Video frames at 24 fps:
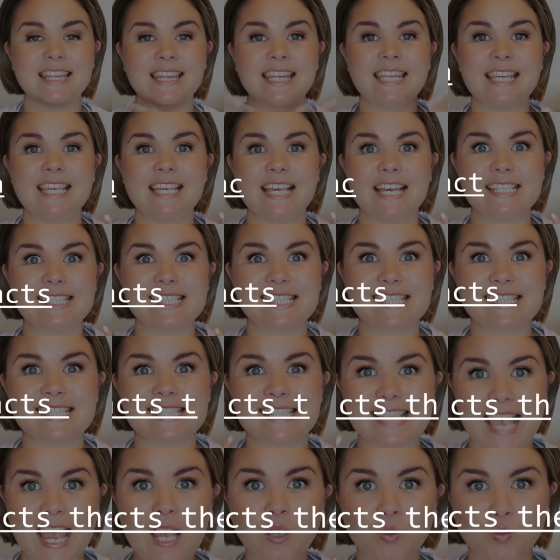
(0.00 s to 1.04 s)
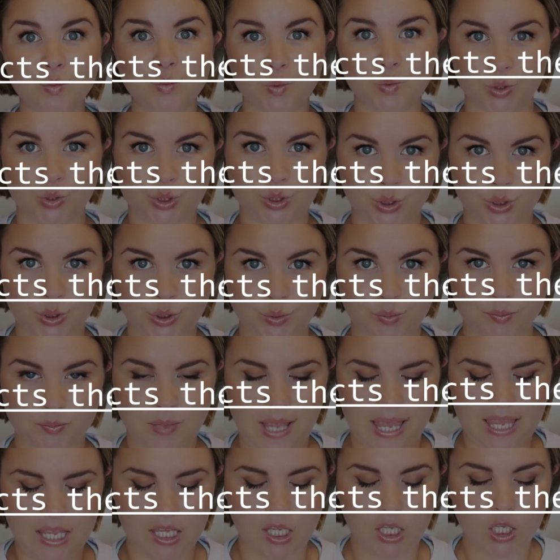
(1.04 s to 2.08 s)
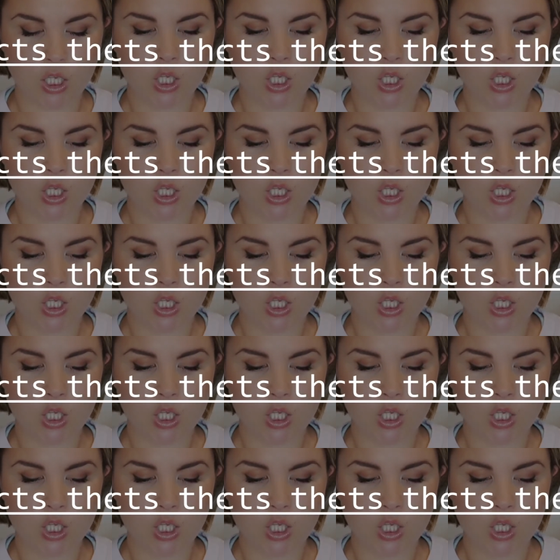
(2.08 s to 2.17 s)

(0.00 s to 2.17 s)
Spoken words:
the sound you make.